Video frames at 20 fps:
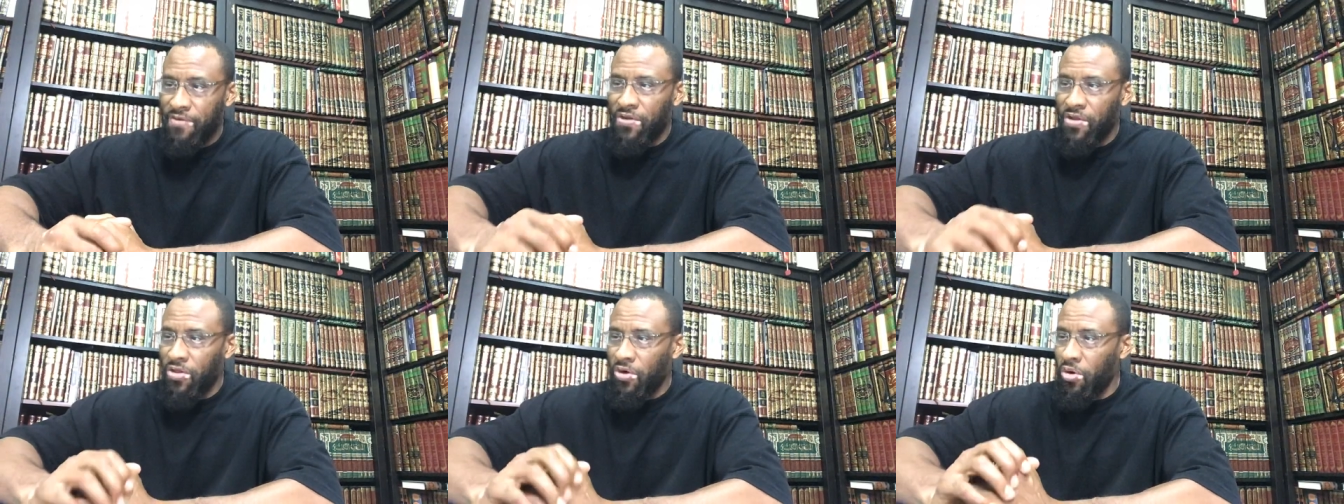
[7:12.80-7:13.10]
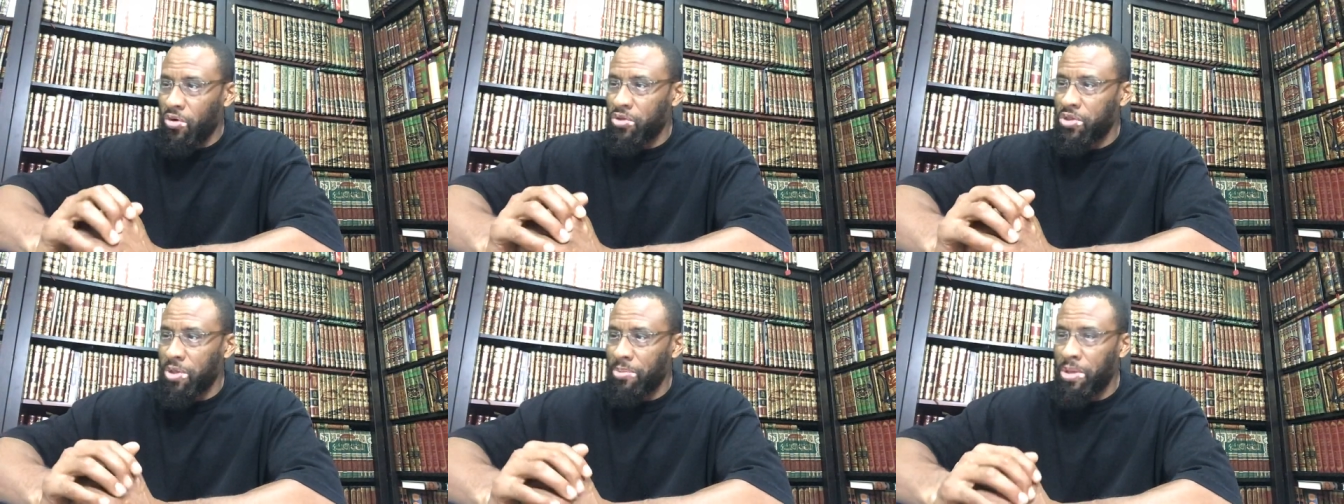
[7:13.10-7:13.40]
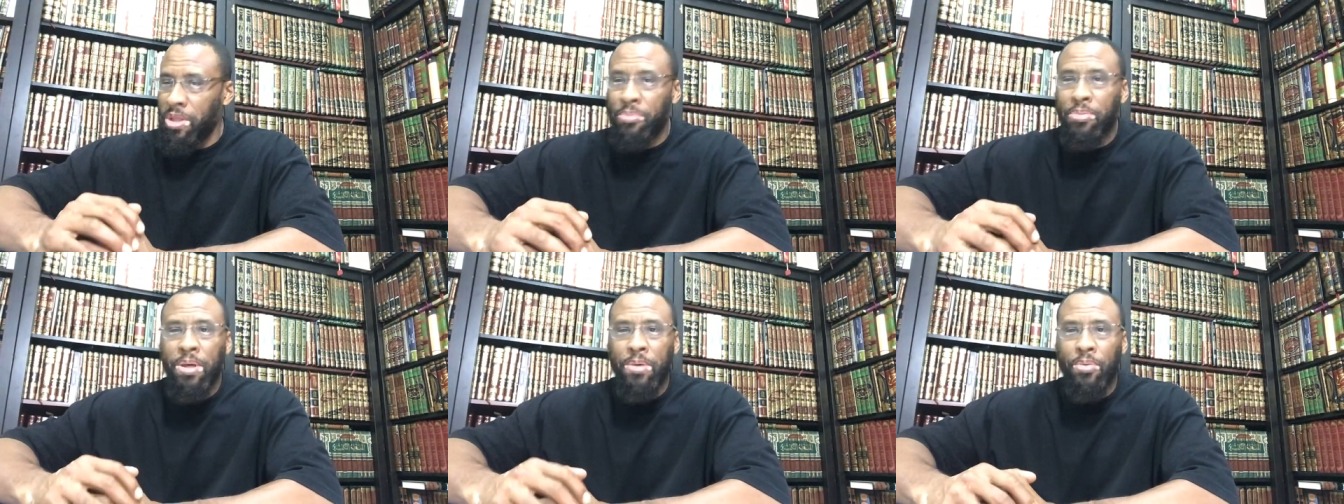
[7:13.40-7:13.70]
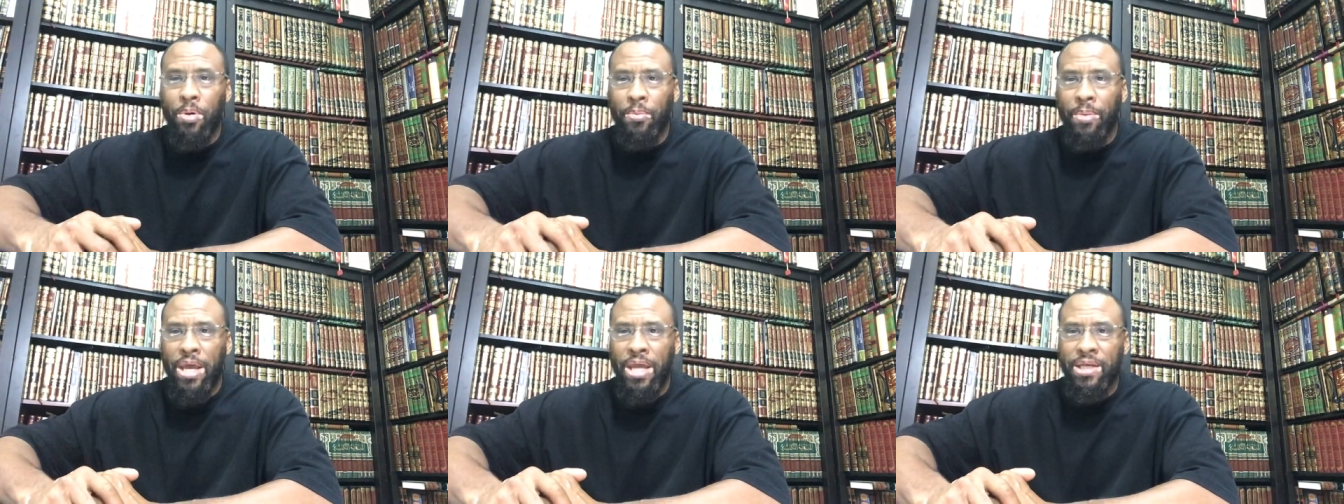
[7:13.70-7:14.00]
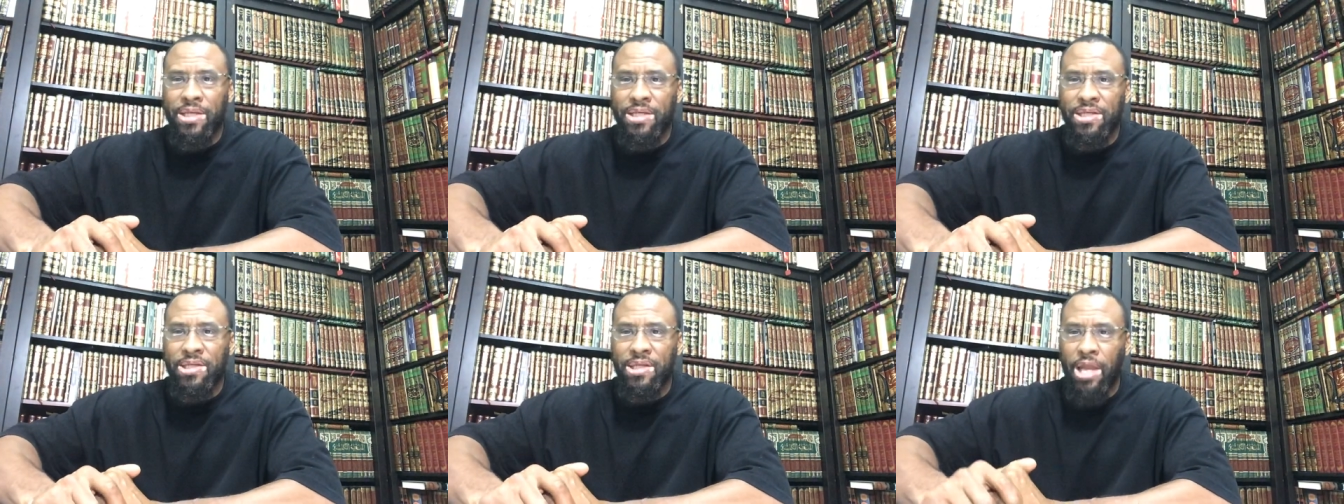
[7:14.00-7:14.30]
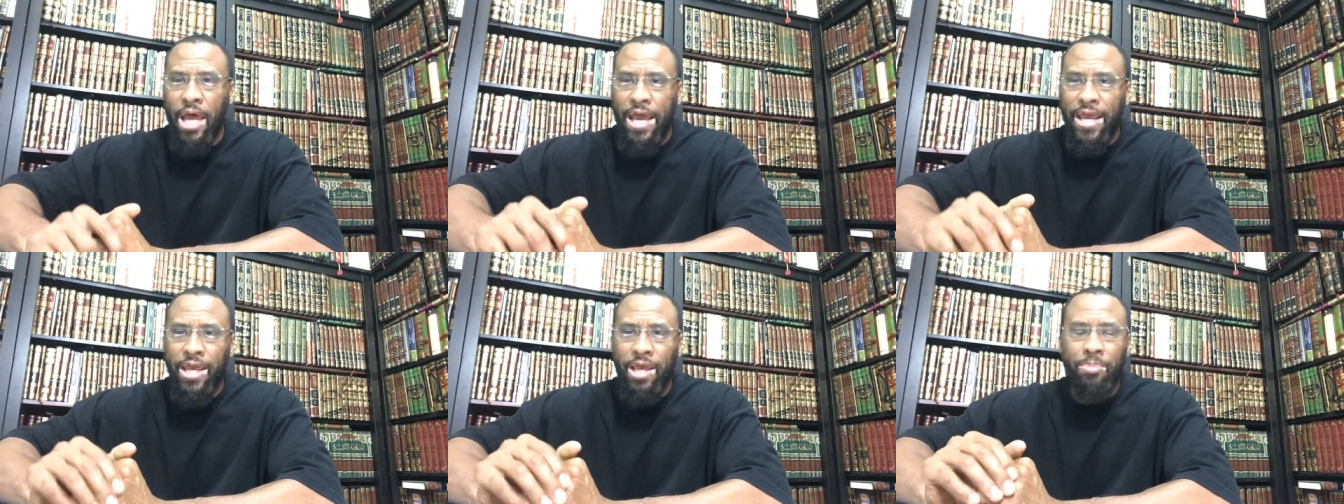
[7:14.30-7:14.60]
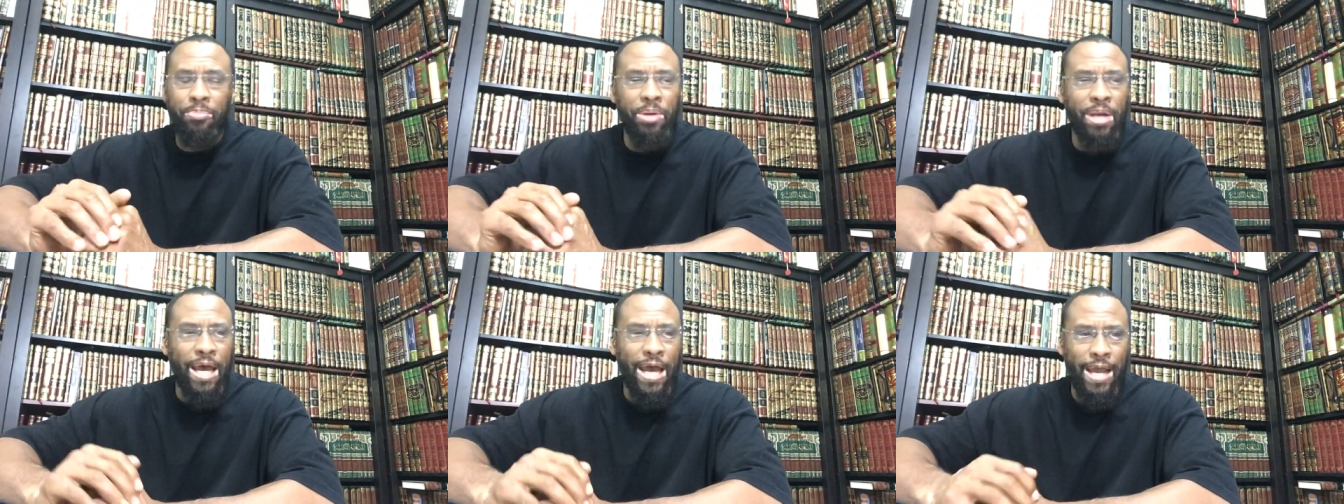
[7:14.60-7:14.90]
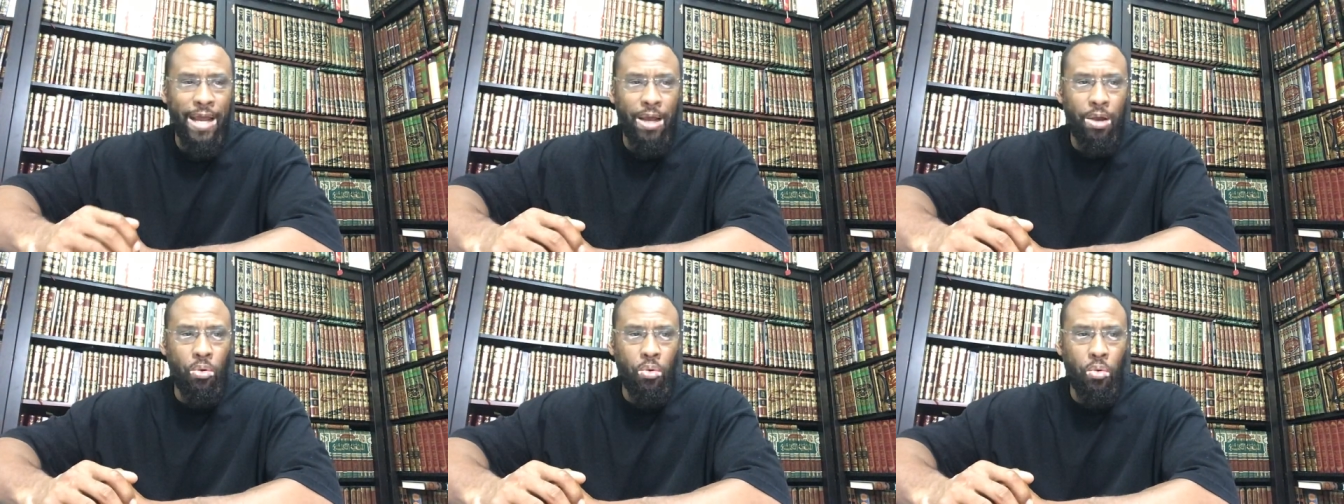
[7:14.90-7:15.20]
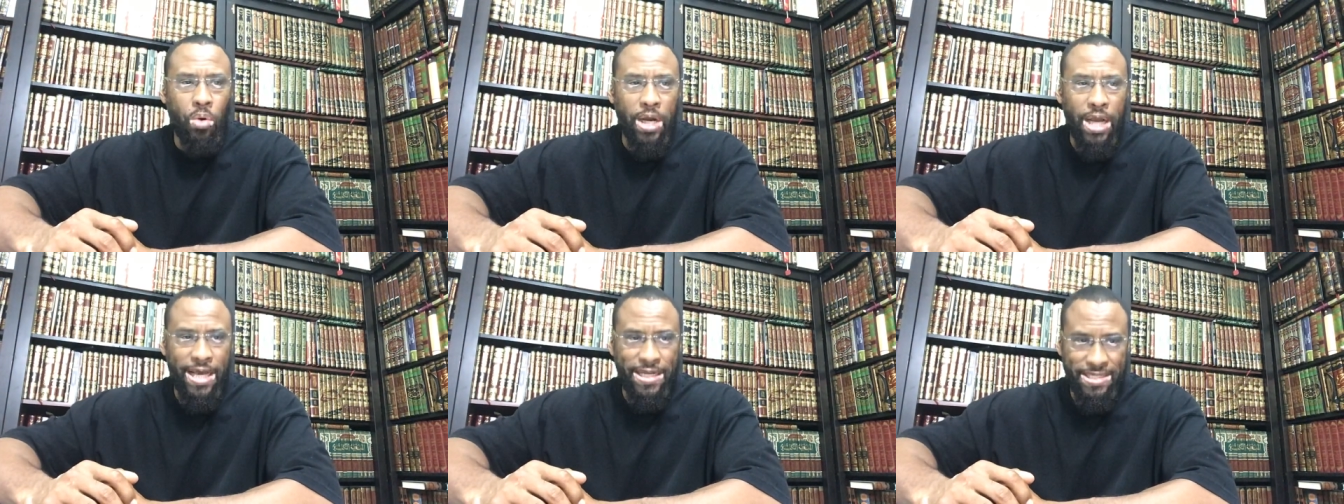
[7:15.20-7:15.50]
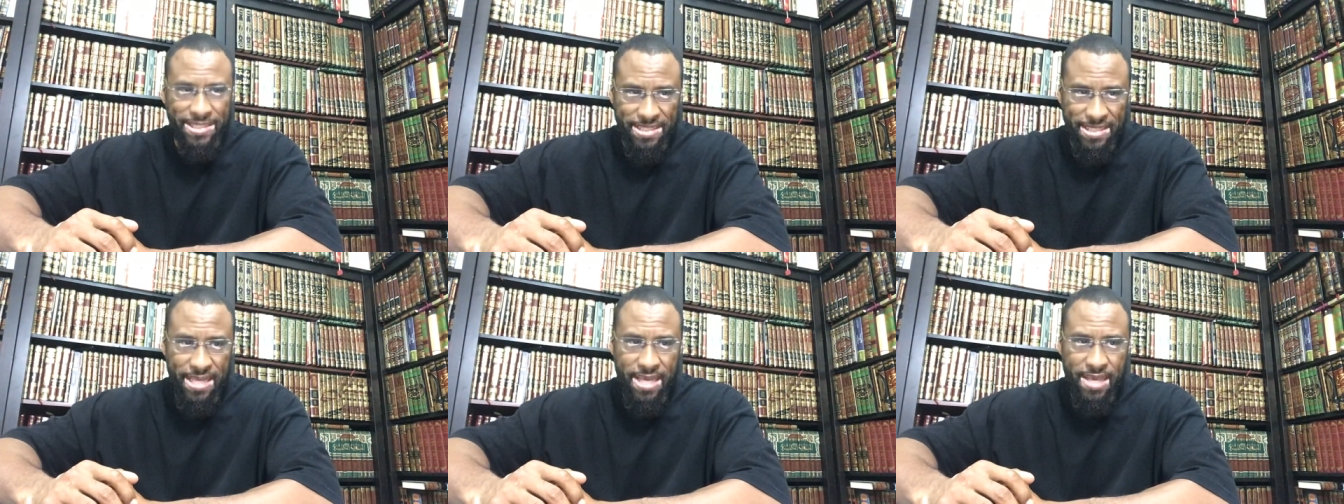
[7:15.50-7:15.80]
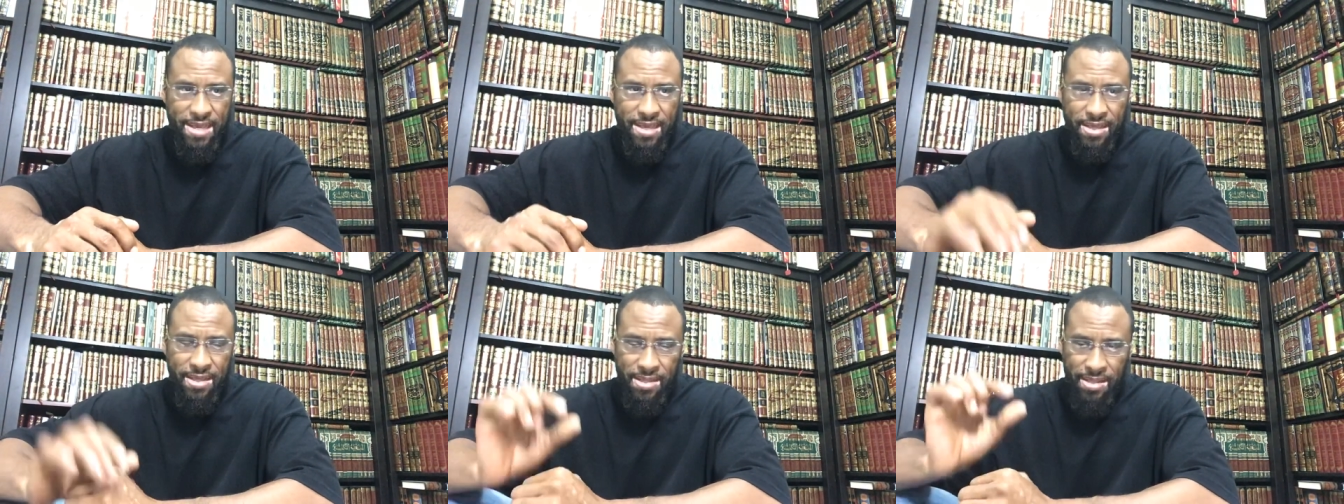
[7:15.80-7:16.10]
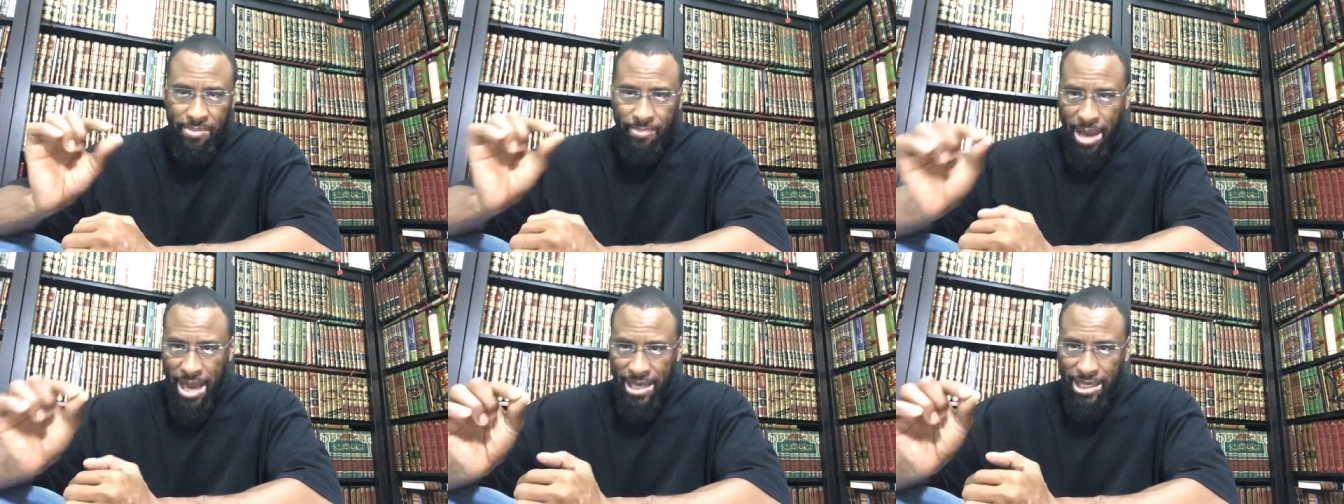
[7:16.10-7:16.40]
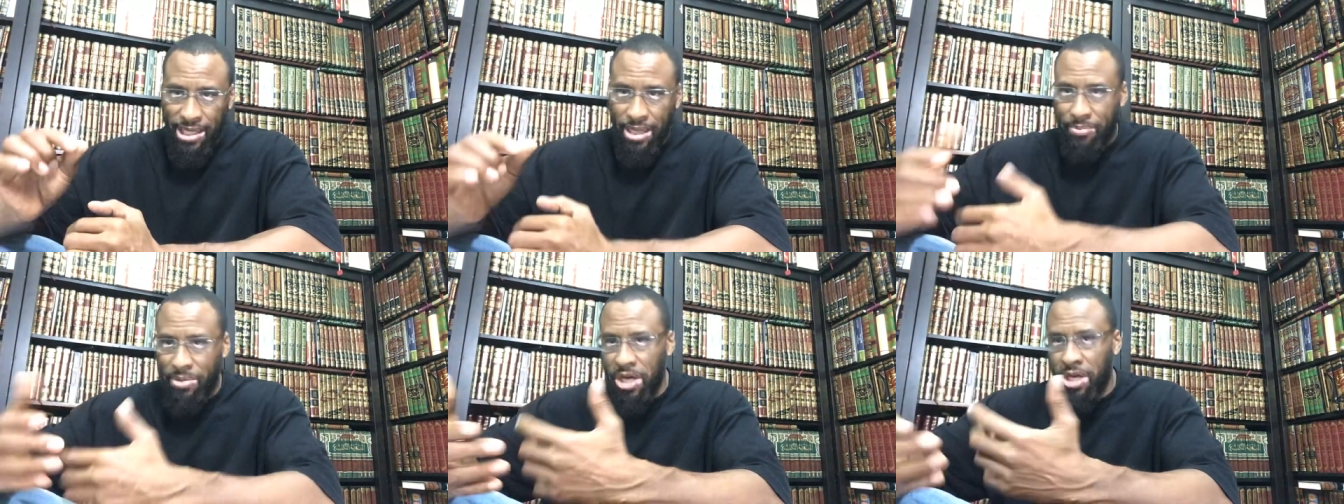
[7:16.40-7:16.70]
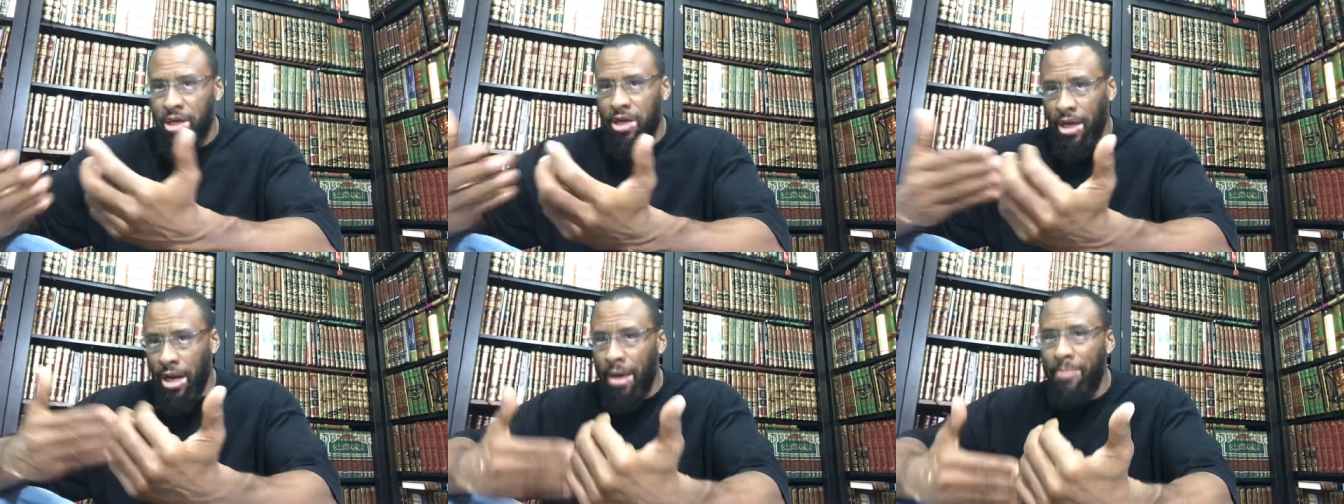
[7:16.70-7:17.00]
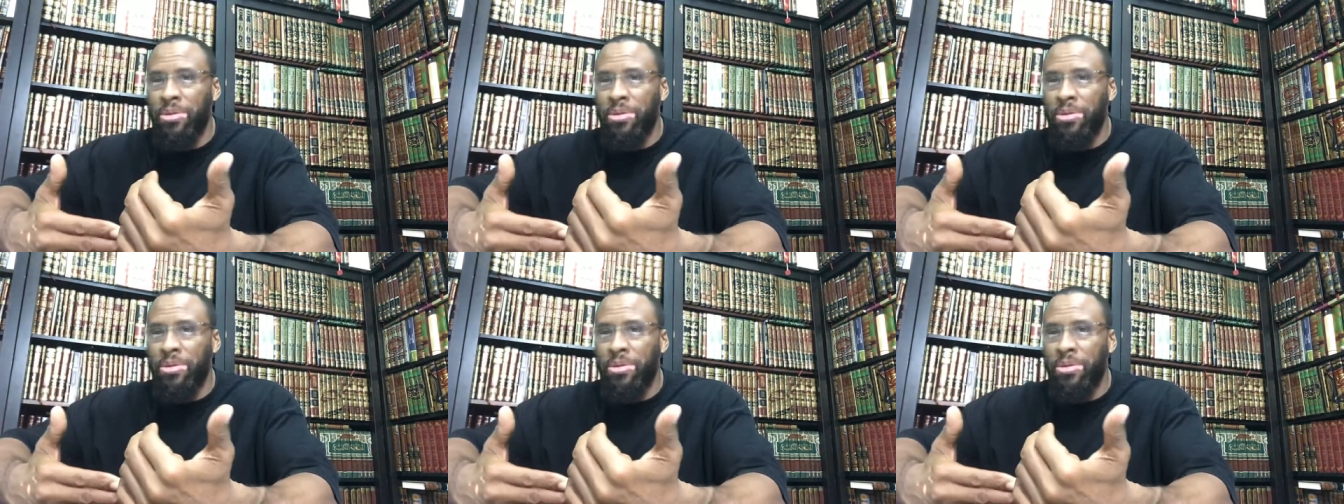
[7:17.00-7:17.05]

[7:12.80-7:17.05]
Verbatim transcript: even though some of the people may dislike it, but I what I see in the Mind Limited,